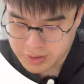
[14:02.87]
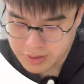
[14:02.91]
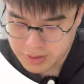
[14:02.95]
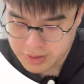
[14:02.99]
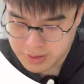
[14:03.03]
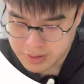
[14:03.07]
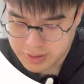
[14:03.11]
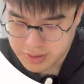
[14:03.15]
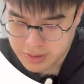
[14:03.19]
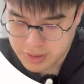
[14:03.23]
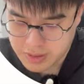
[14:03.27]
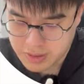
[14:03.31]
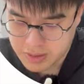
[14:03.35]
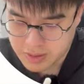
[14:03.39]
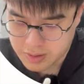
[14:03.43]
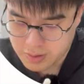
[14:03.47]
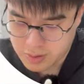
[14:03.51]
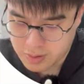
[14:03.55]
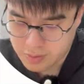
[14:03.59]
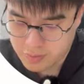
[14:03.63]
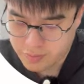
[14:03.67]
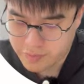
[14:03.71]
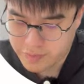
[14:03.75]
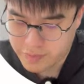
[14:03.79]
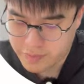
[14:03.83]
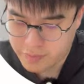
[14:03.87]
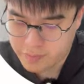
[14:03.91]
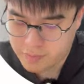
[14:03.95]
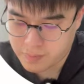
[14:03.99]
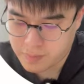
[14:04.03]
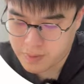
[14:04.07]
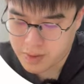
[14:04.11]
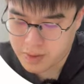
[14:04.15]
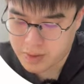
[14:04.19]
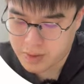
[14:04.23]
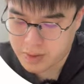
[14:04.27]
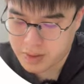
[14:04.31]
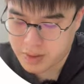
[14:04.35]
c over
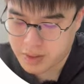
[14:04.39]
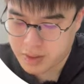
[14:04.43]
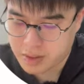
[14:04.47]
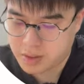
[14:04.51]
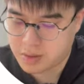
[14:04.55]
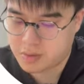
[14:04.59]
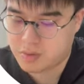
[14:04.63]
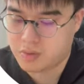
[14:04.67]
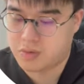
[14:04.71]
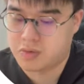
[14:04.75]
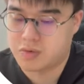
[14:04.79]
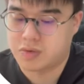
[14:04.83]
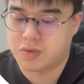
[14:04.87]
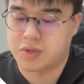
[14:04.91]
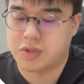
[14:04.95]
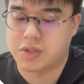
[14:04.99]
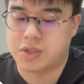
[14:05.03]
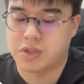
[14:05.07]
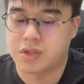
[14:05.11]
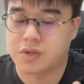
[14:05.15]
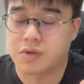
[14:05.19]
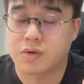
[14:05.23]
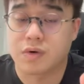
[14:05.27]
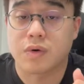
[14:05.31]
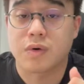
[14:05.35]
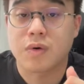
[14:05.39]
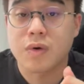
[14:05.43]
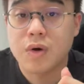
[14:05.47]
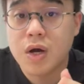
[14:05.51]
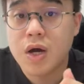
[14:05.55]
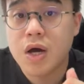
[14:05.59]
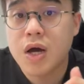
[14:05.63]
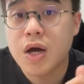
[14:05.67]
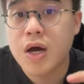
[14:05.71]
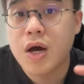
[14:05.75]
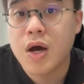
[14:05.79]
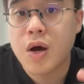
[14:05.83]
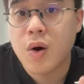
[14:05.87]
1 equals to 0.
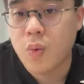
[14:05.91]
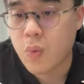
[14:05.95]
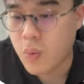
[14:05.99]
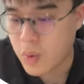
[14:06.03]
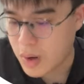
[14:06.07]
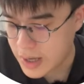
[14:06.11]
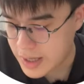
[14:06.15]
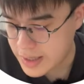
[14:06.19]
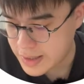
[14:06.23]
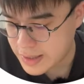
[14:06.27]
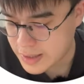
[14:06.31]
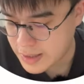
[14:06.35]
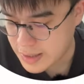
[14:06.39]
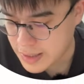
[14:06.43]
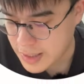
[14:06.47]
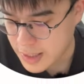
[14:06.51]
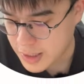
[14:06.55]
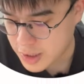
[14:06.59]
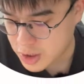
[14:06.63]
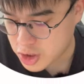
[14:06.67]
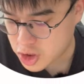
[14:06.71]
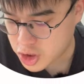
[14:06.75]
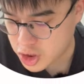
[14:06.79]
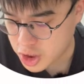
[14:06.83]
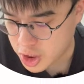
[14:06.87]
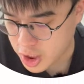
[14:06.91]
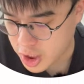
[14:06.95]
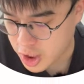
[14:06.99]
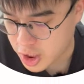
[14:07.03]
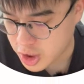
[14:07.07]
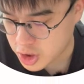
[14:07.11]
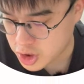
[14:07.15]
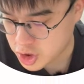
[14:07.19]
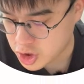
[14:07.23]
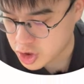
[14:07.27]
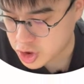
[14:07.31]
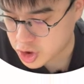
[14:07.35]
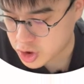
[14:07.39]
Why did I
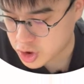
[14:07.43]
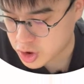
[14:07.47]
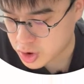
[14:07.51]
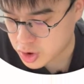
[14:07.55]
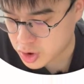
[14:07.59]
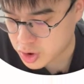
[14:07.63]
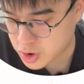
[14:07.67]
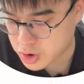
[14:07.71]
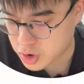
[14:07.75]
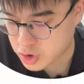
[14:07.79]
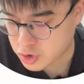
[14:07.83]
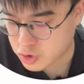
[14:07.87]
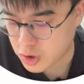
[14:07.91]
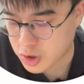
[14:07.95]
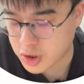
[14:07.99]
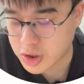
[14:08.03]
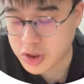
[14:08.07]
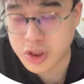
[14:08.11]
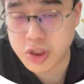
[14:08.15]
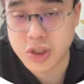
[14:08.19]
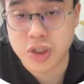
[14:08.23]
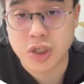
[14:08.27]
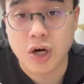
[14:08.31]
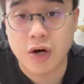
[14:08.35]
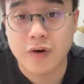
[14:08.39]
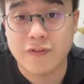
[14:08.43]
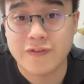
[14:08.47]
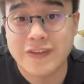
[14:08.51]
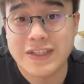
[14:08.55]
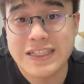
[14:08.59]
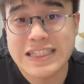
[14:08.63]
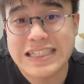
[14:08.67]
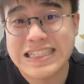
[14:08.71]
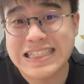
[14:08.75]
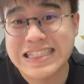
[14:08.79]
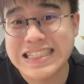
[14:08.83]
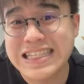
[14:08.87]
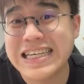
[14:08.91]
change the structure of the
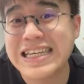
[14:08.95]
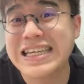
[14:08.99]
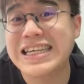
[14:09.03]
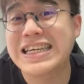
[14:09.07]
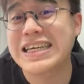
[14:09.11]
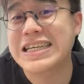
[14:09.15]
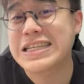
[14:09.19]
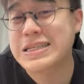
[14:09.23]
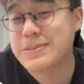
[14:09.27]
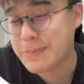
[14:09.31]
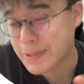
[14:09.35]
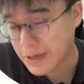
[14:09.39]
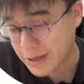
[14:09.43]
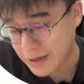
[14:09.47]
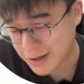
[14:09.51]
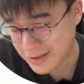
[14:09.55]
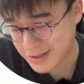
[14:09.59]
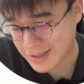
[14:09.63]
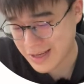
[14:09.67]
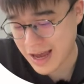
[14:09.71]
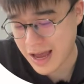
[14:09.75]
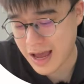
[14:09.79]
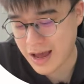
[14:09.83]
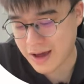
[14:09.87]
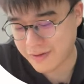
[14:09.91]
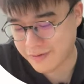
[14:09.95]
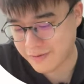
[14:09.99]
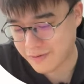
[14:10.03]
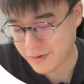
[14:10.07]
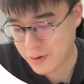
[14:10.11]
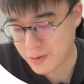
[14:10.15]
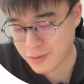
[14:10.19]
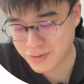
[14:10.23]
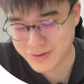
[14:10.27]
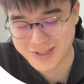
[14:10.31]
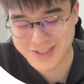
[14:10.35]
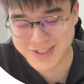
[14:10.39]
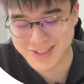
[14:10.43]
c is because I have
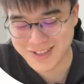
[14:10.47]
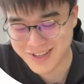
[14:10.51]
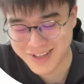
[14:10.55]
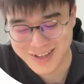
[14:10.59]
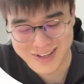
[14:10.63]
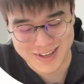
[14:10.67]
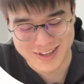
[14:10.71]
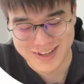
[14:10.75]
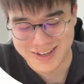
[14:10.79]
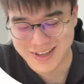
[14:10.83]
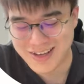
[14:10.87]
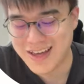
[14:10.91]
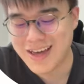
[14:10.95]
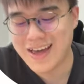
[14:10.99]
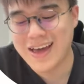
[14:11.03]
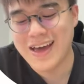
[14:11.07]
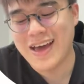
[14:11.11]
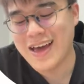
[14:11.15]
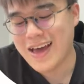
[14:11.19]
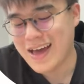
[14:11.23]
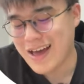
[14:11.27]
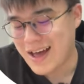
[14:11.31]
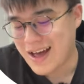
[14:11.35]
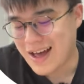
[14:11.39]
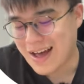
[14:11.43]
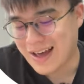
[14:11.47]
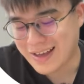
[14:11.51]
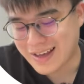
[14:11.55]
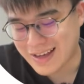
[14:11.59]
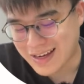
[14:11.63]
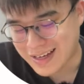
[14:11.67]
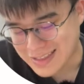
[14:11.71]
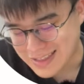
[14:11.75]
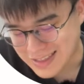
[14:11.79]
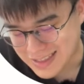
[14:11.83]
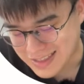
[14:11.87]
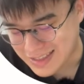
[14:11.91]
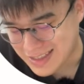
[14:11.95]
OCD. I
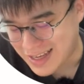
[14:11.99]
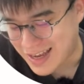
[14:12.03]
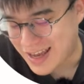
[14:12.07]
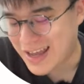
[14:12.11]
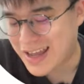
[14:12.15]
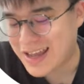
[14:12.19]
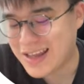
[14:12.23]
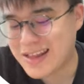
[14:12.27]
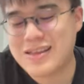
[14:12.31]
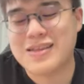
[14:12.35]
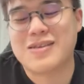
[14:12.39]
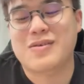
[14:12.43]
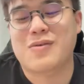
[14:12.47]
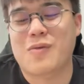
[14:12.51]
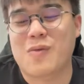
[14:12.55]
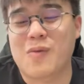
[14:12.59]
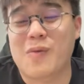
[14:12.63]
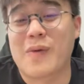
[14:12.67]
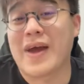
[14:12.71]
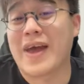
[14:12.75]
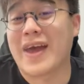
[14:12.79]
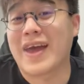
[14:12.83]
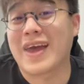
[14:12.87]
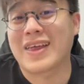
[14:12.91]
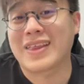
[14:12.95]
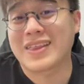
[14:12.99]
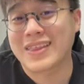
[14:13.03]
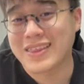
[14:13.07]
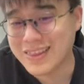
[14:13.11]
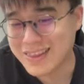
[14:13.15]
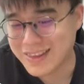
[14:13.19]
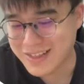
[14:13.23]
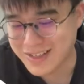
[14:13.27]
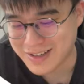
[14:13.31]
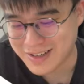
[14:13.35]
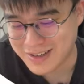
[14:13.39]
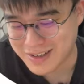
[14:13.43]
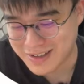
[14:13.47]
can't stand when
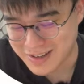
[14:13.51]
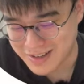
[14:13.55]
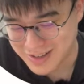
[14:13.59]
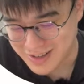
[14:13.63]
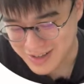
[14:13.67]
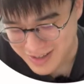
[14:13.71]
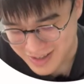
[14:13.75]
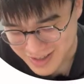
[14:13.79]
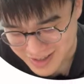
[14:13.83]
the